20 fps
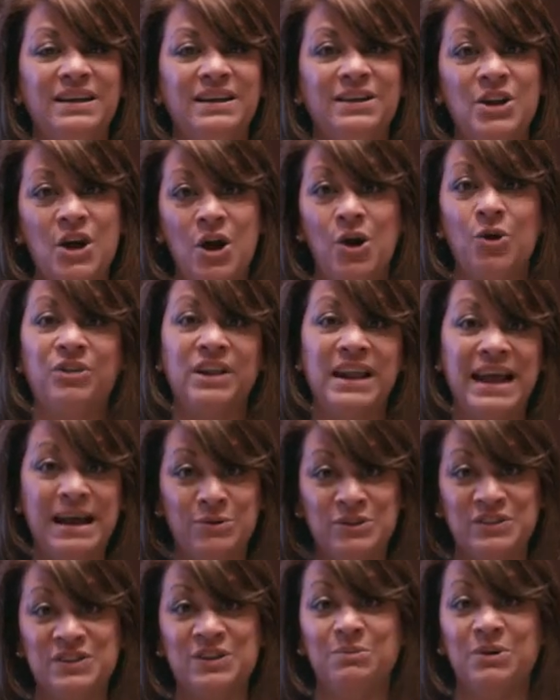know that I
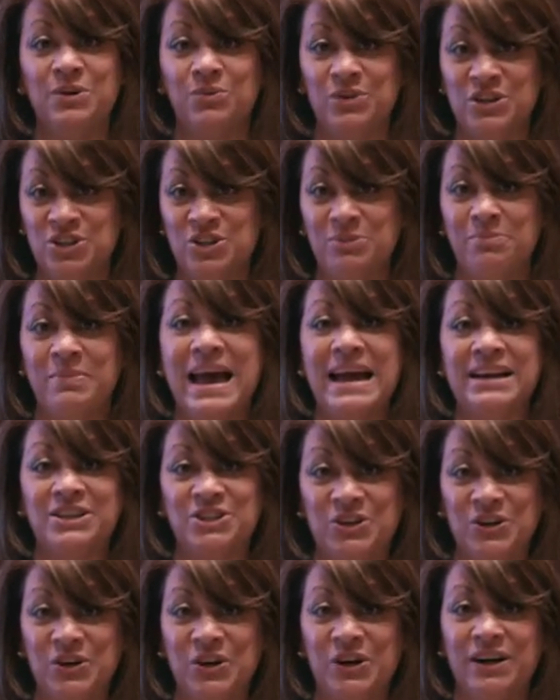was going to be reaching back
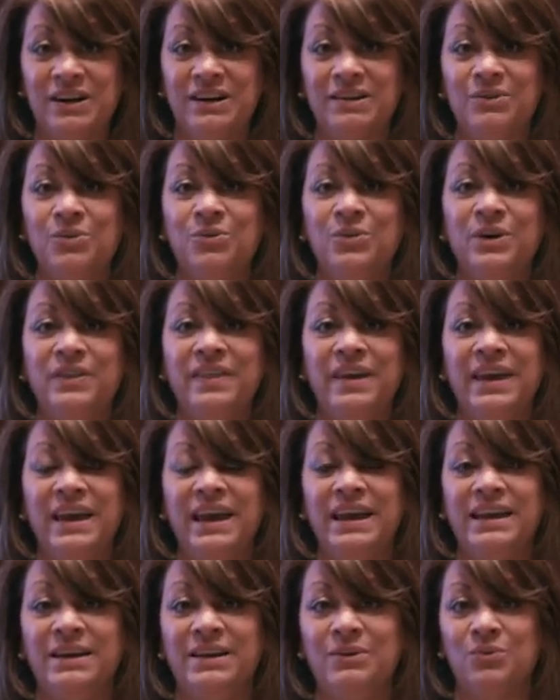to her with
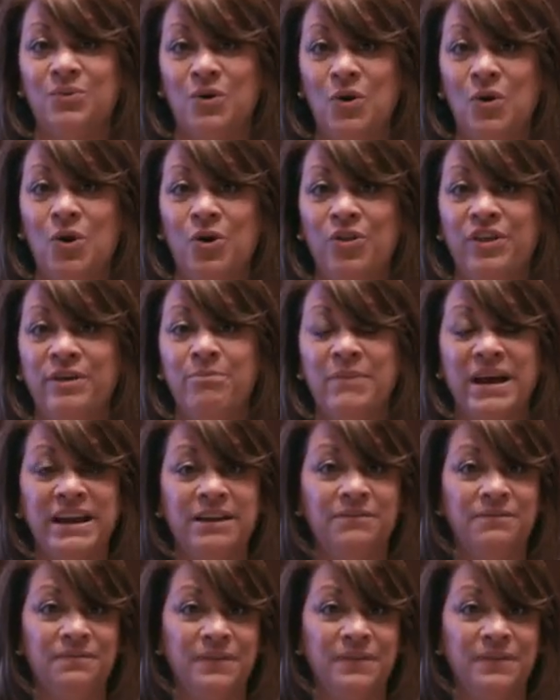a role that might